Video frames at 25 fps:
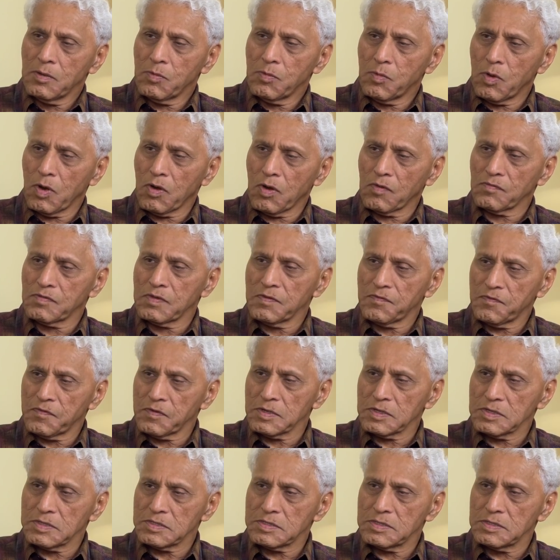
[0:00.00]
one of the
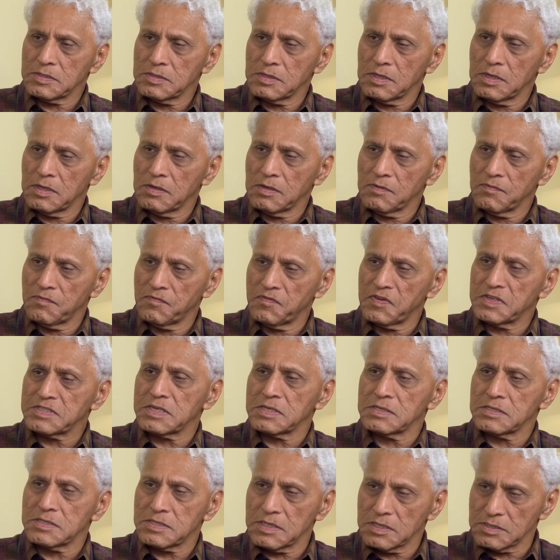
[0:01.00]
first
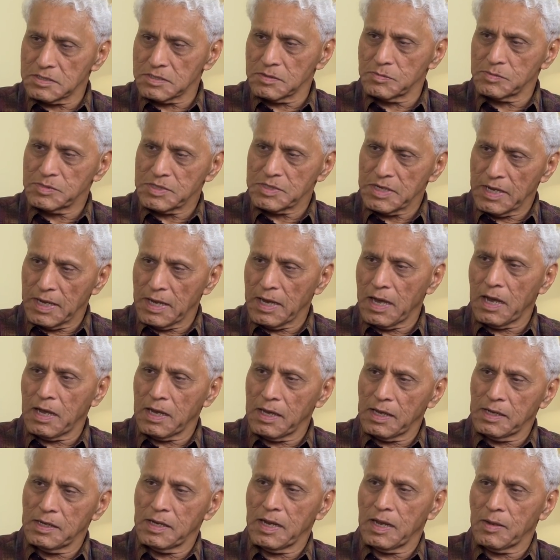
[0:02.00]
vision systems,
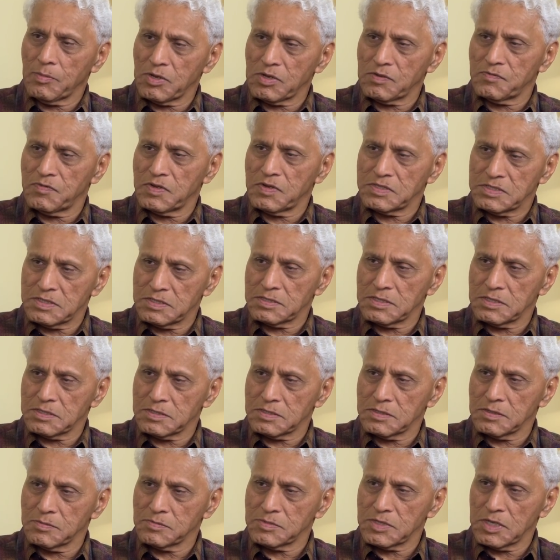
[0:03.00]
AI-enabled vision
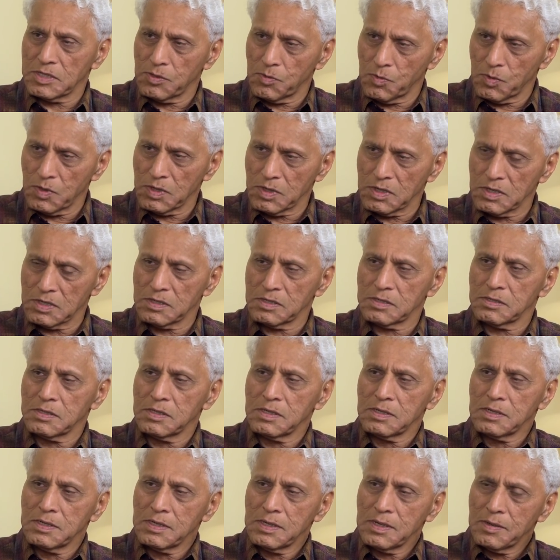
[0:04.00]
systems in the world,
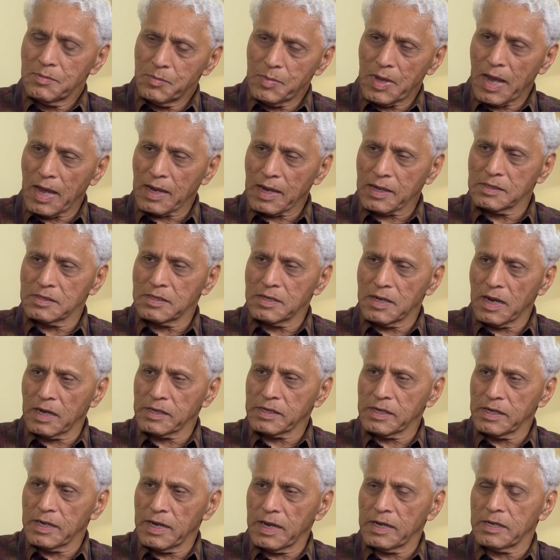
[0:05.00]
back in the
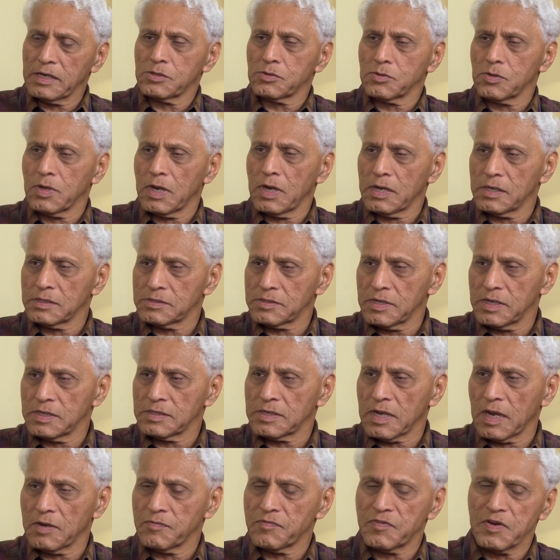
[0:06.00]
1982-83
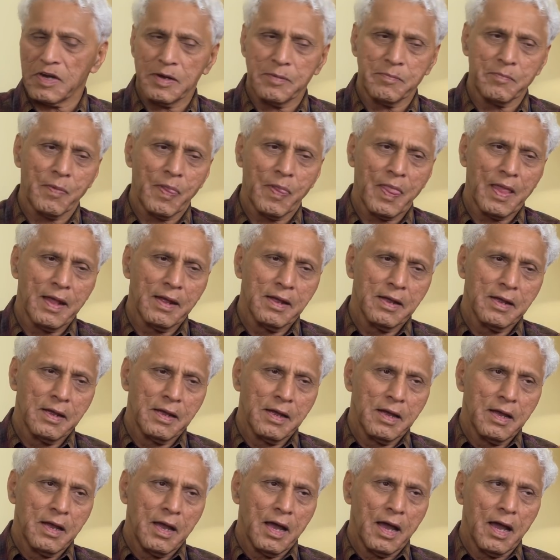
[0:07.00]
timeframe.
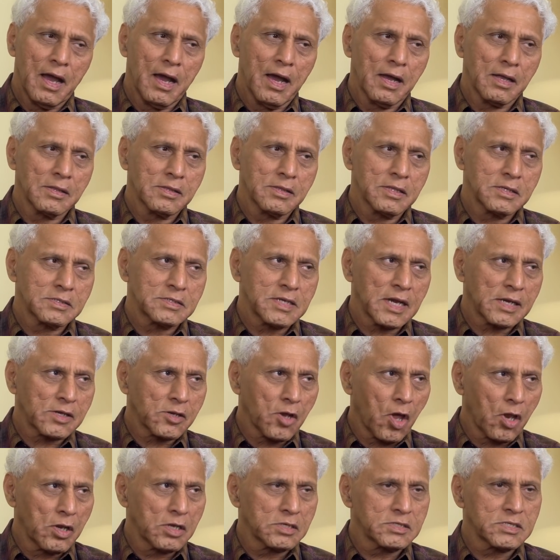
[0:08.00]
The
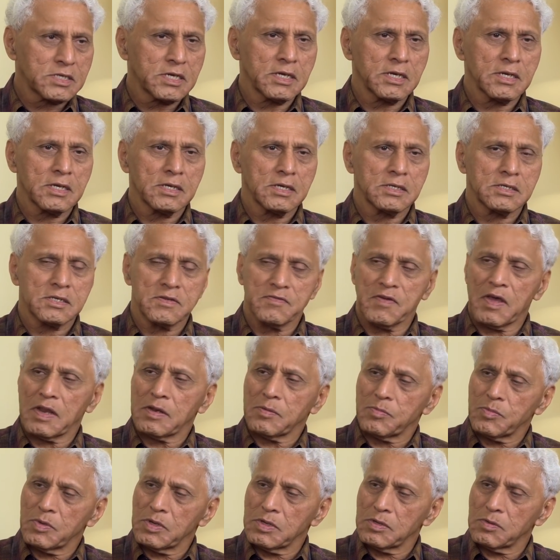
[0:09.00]
technology
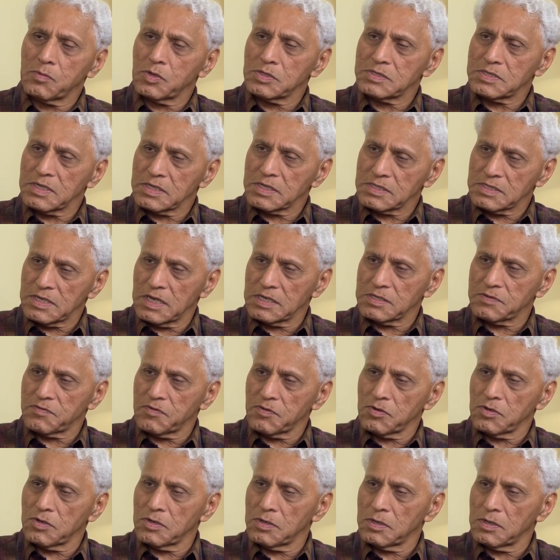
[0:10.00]
development was
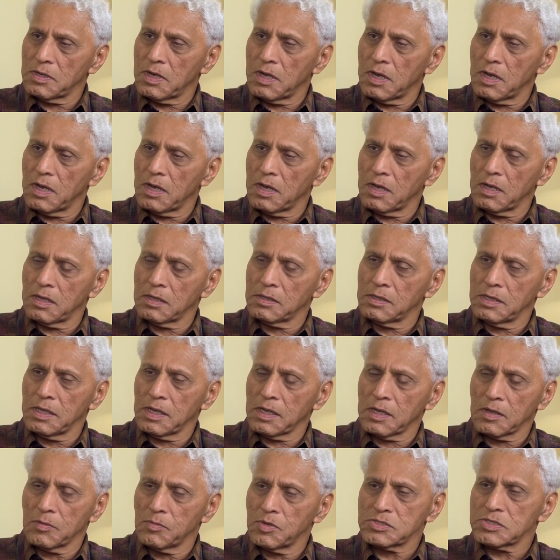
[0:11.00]
successful. The
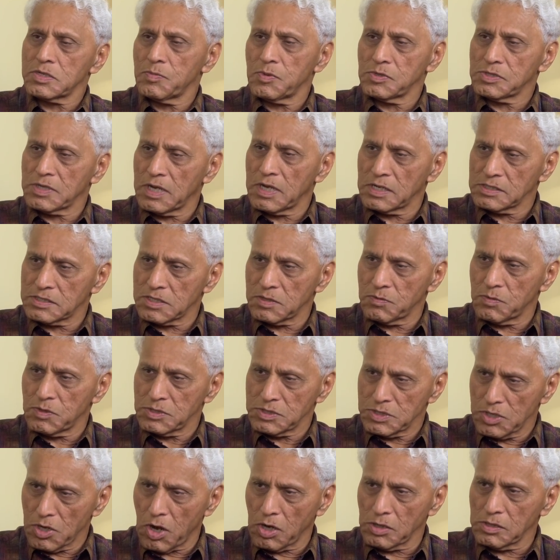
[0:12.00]
commercial potential
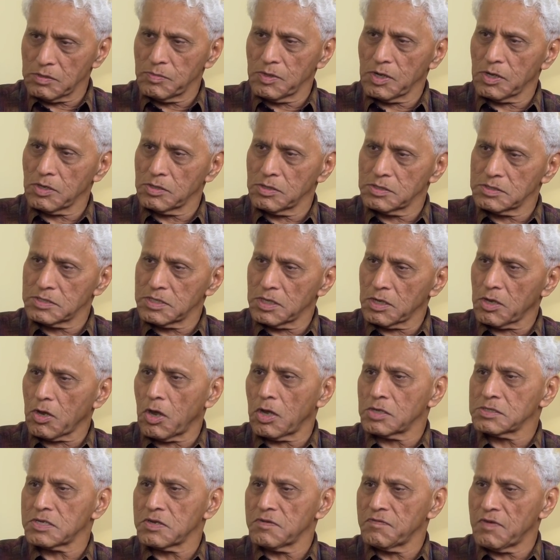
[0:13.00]
was not, because the
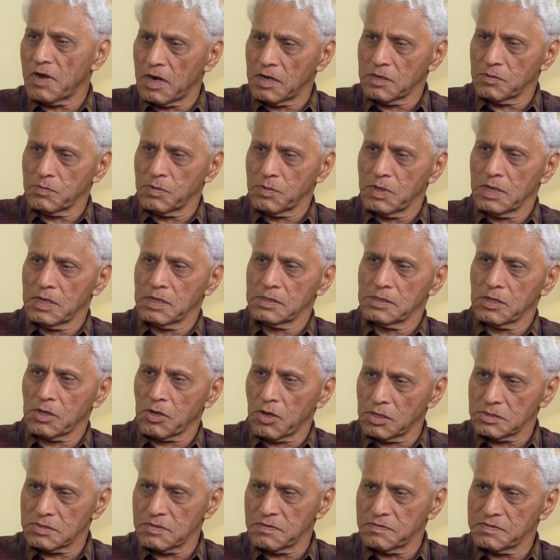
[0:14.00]
cost of hardware, the
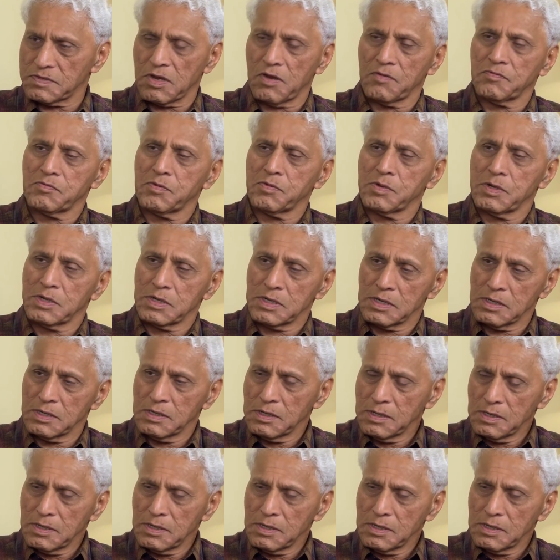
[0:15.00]
cost of software,